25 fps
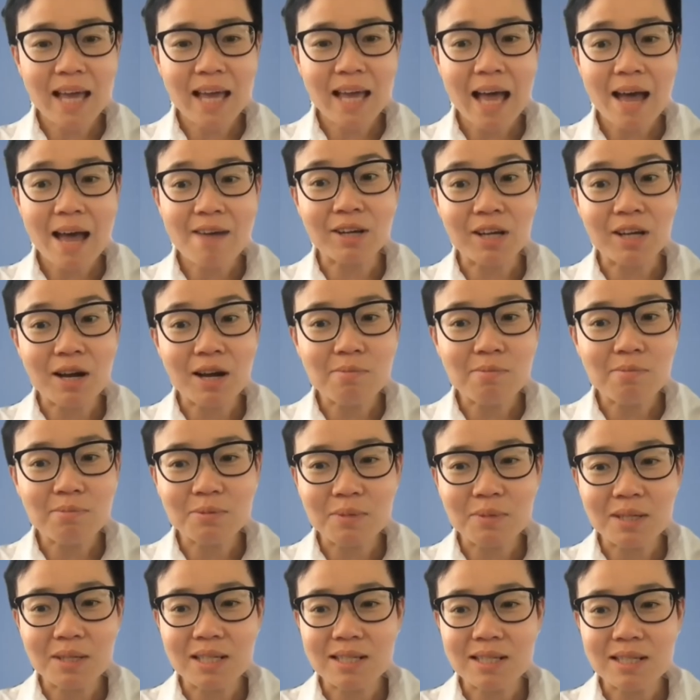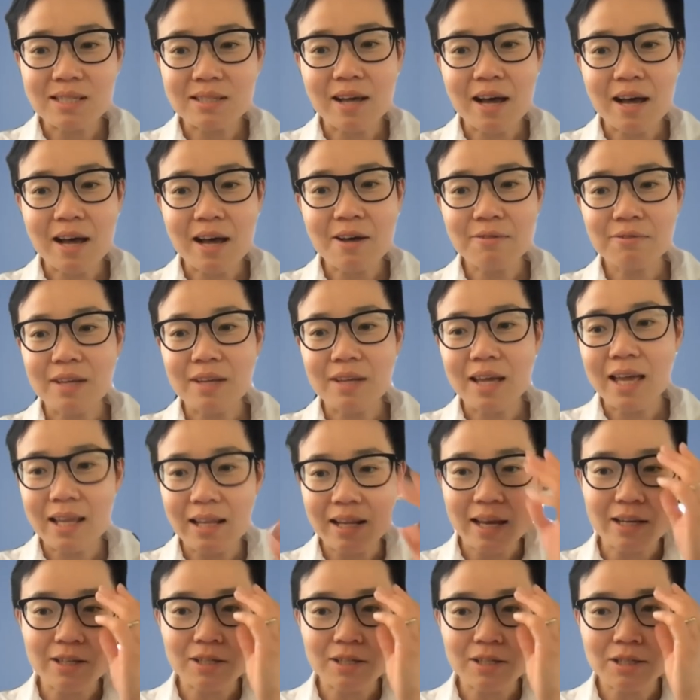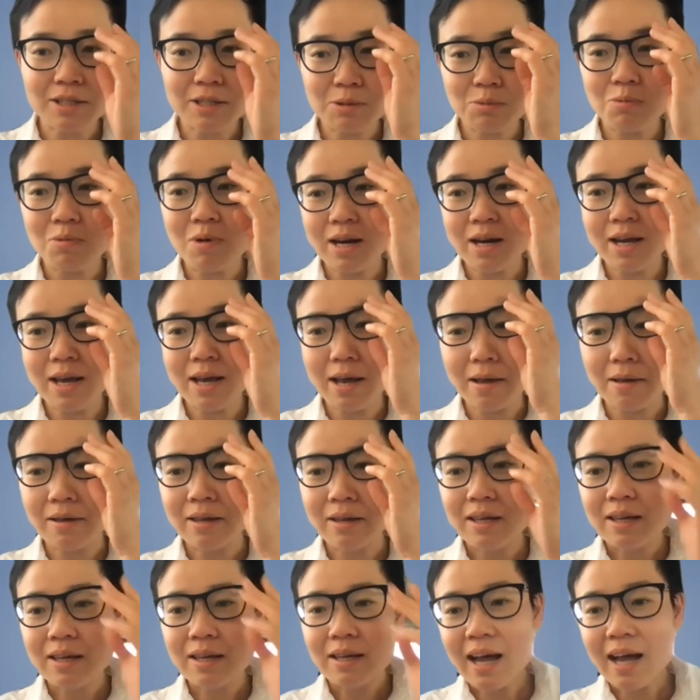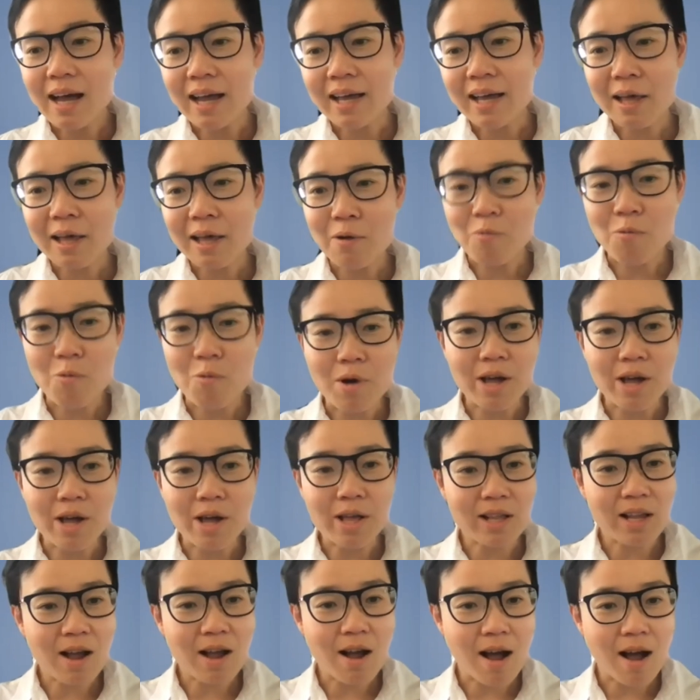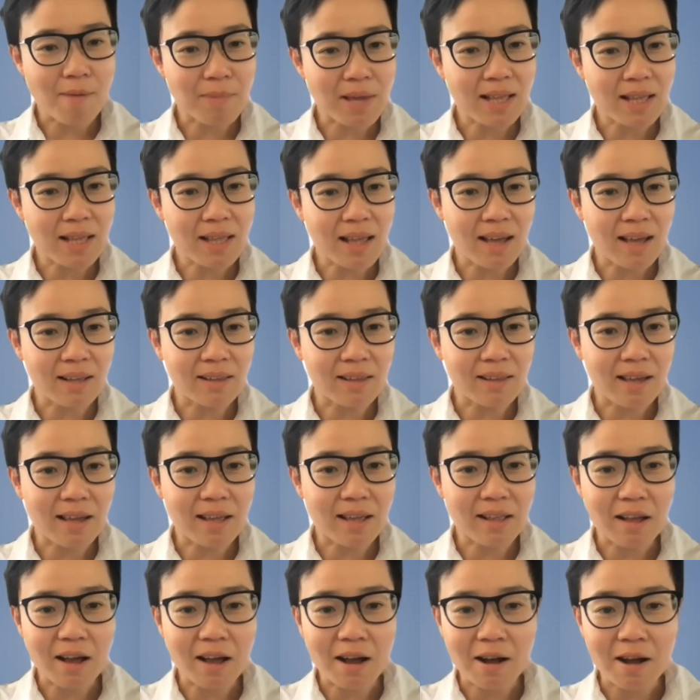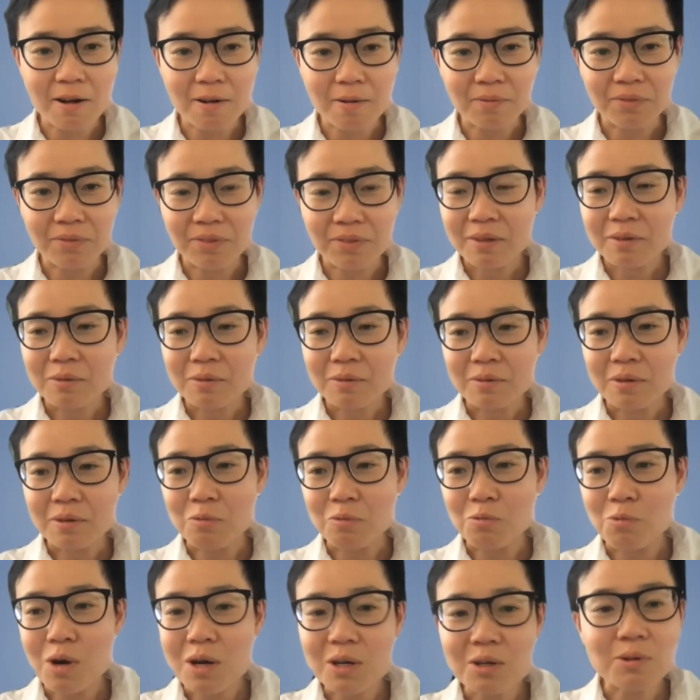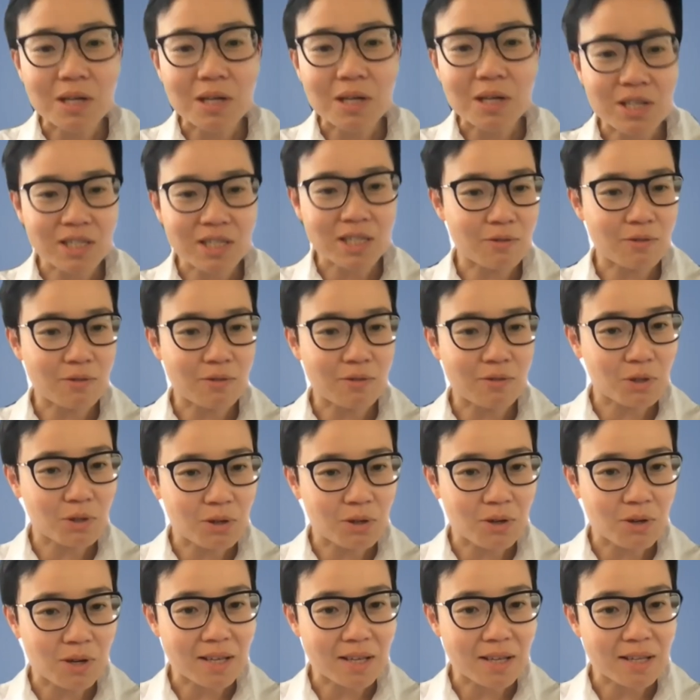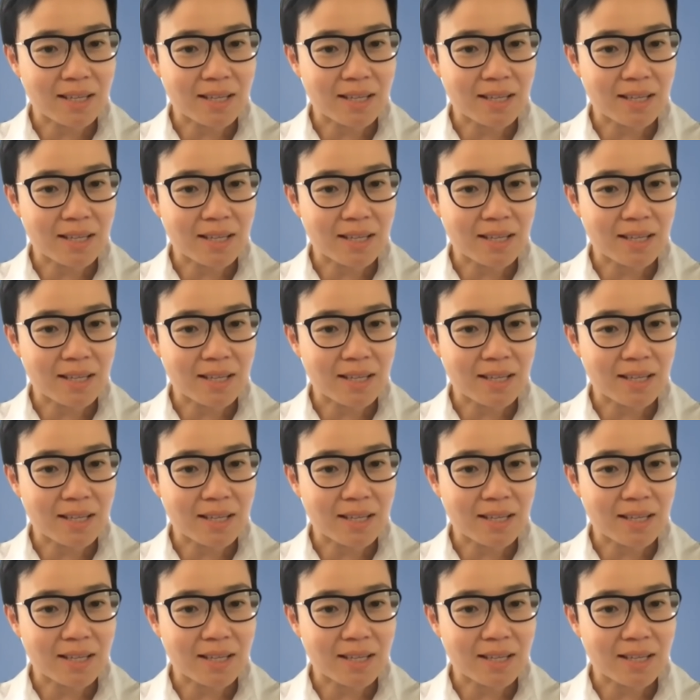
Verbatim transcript: have a couple minutes left, and I just want to highlight one comment and then um, one question if you could